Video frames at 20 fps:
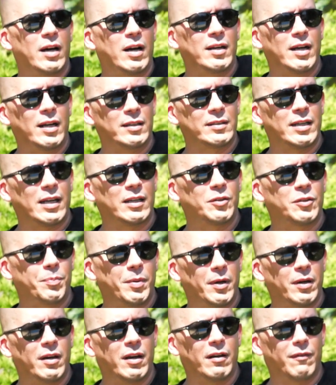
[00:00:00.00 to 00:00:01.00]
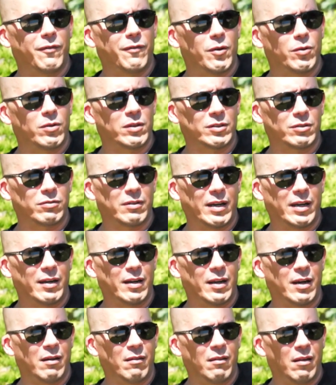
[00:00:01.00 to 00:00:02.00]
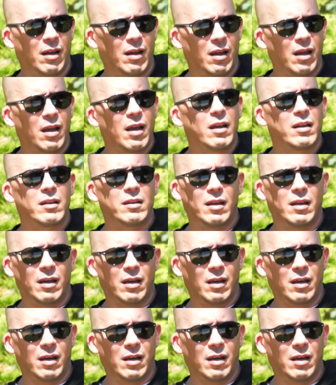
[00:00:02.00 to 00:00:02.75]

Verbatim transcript: you know, I got that spearhead focus right Don't now. lose it.